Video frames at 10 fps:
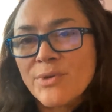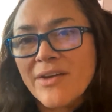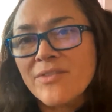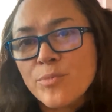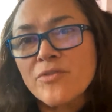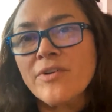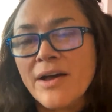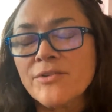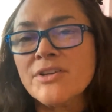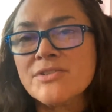We have the
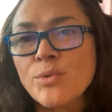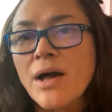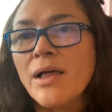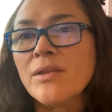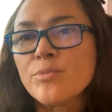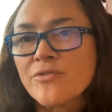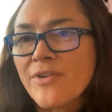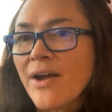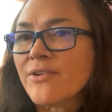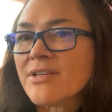Profound as well. The
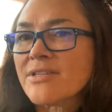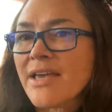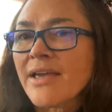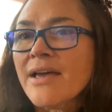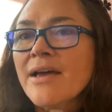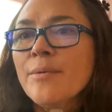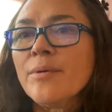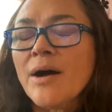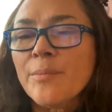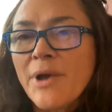Profound is a
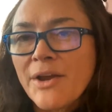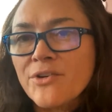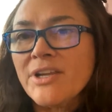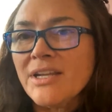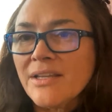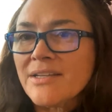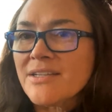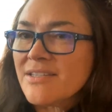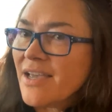microneedling